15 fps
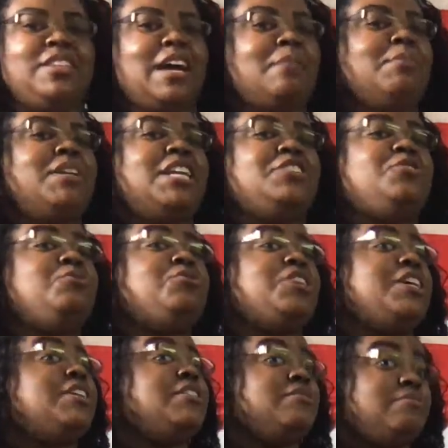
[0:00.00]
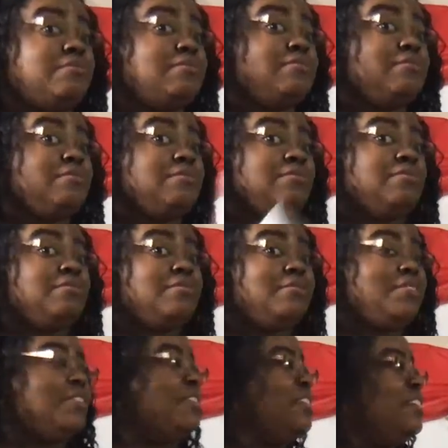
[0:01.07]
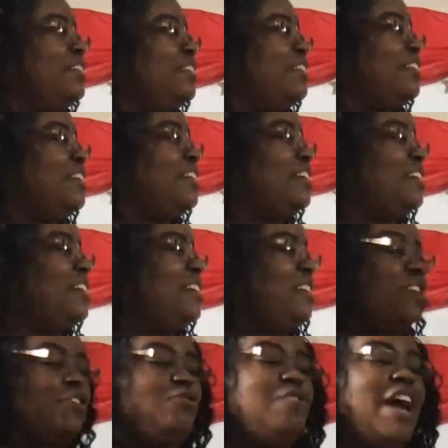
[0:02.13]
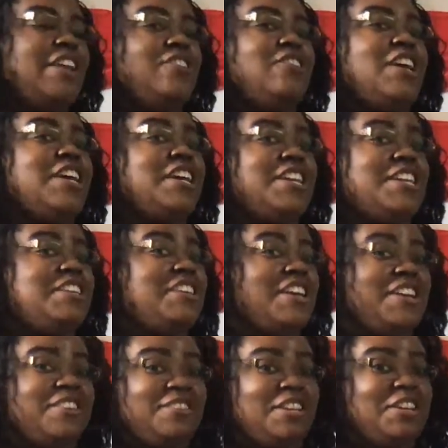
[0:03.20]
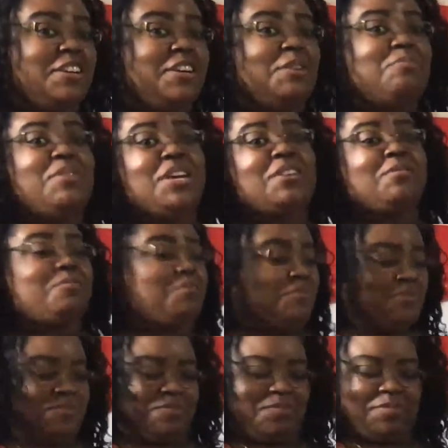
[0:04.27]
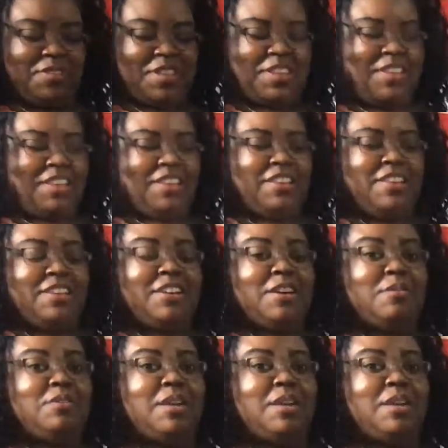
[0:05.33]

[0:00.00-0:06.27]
I'm gonna let you shake it. If you gotta shake it, then take, then uh, pick. Shake it, then pick